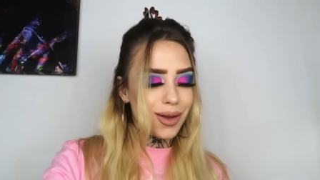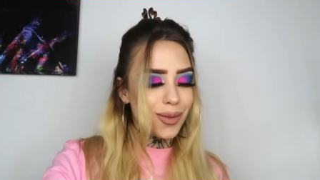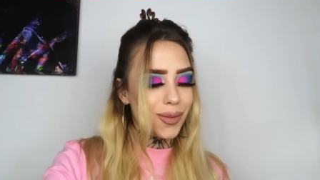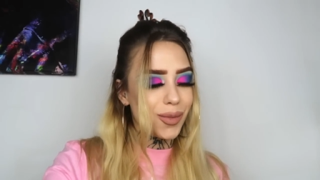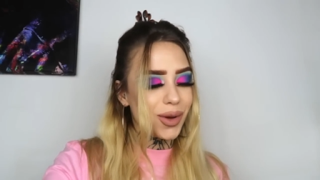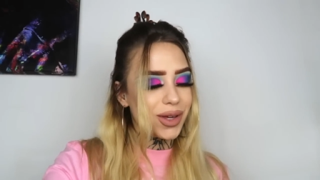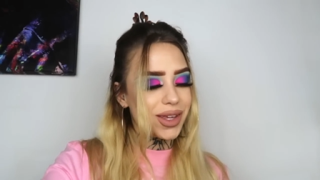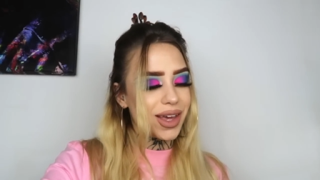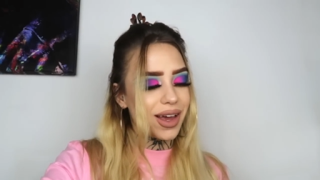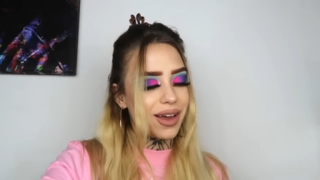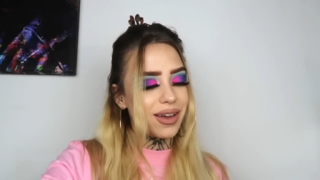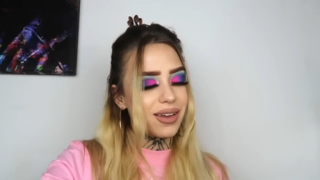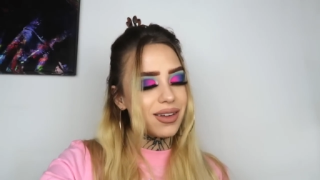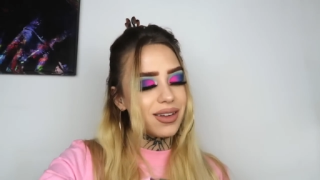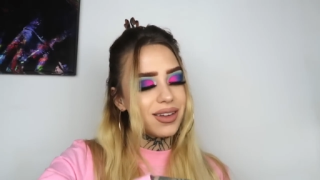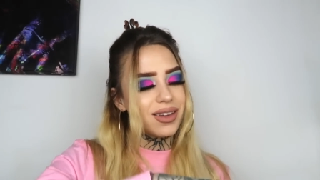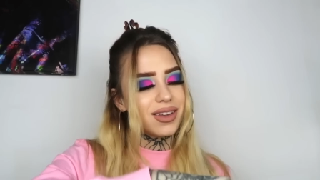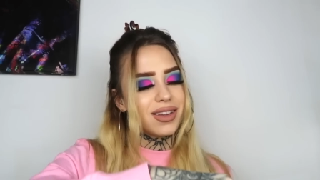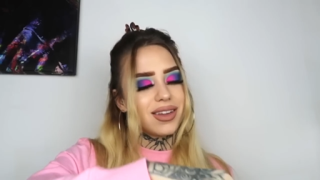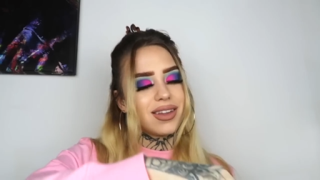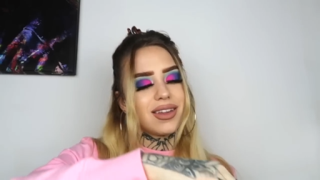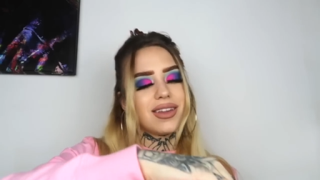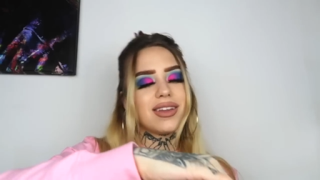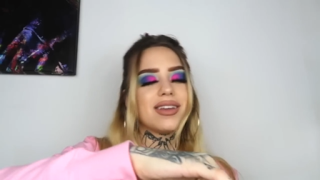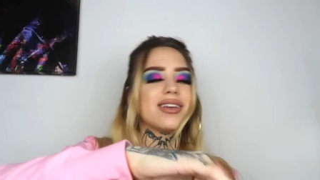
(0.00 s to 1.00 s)
But yeah,
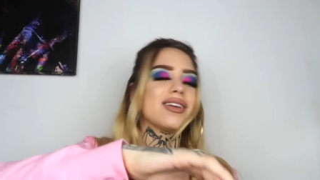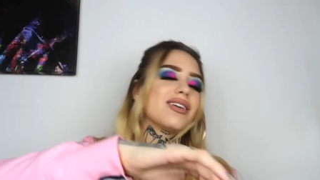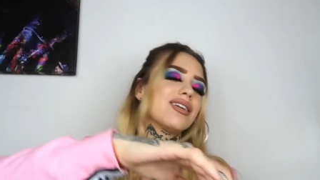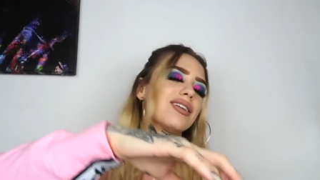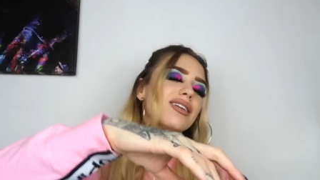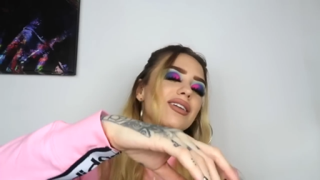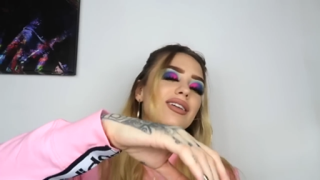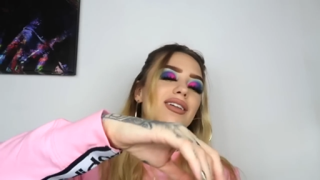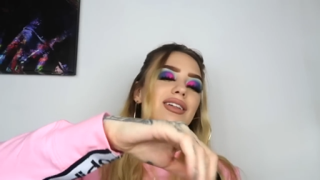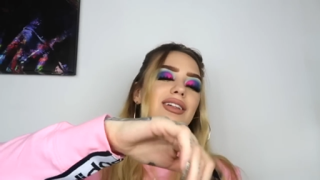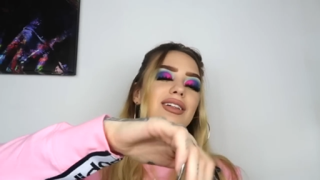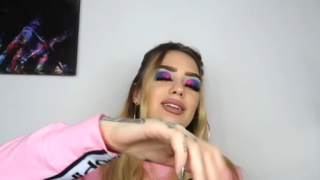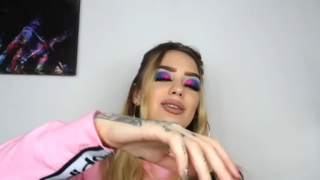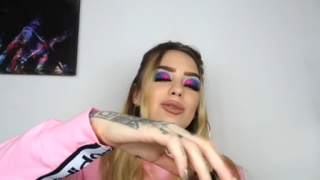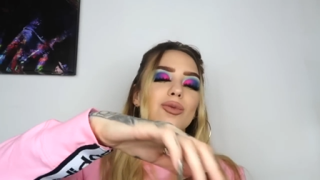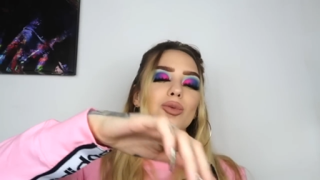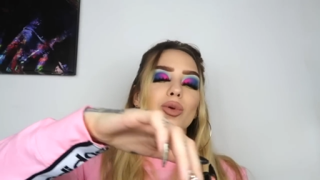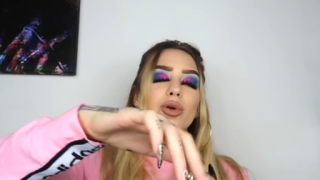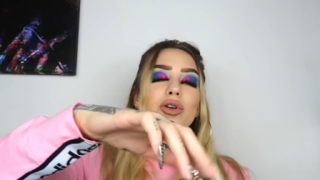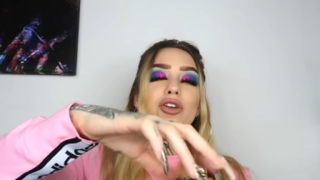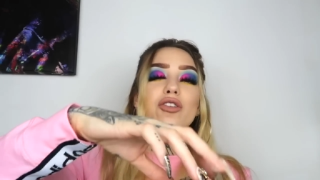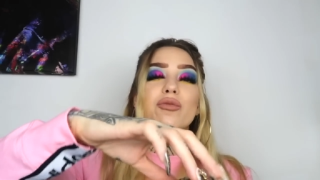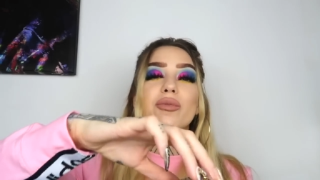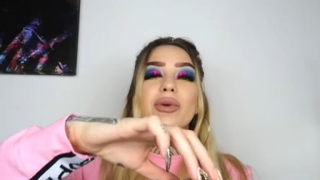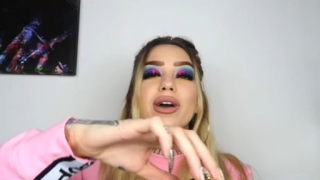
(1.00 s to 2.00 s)

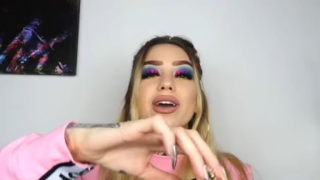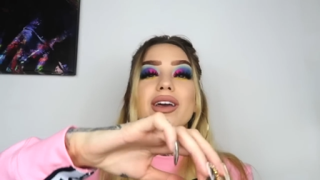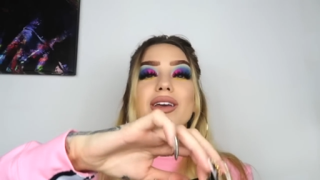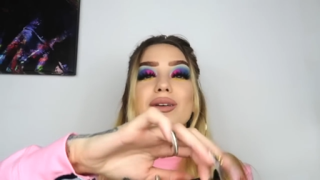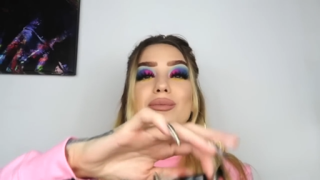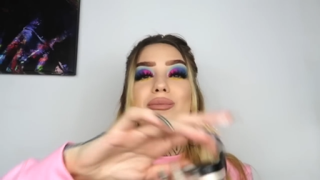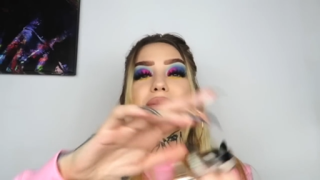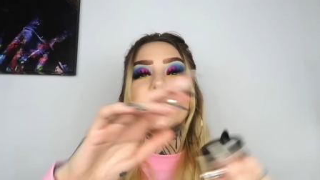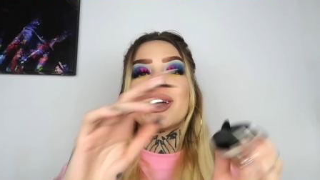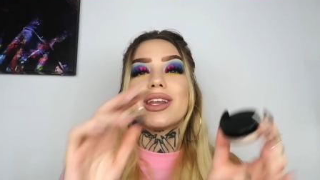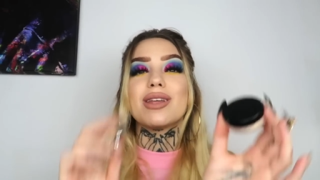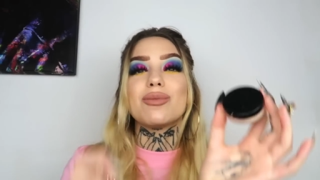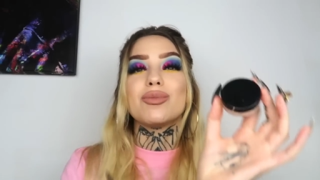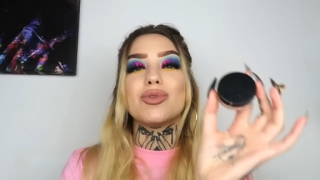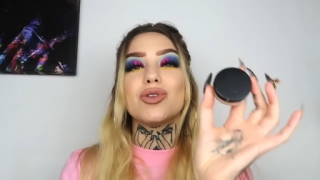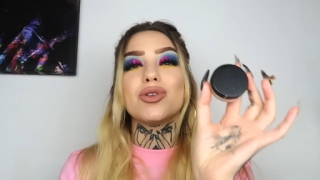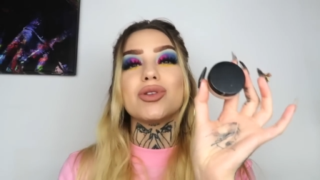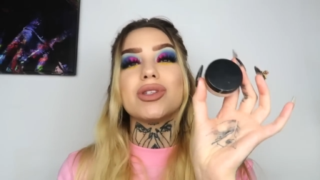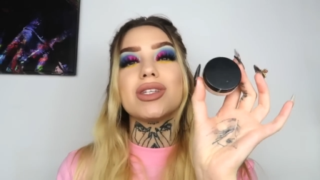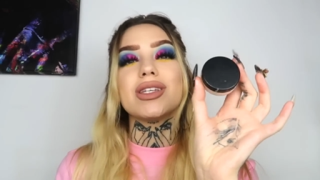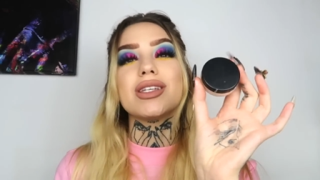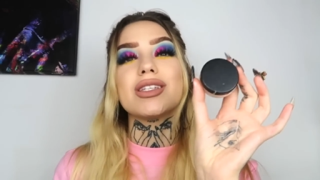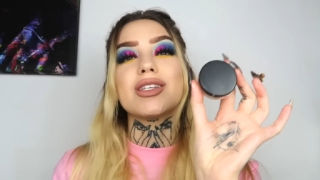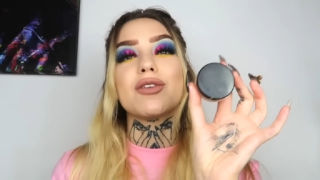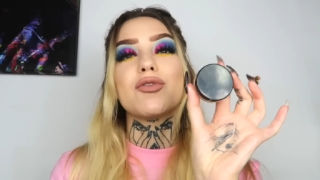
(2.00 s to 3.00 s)
one of my many
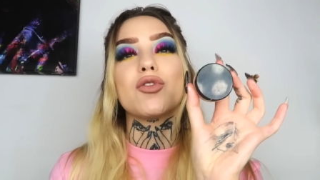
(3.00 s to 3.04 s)
beauties.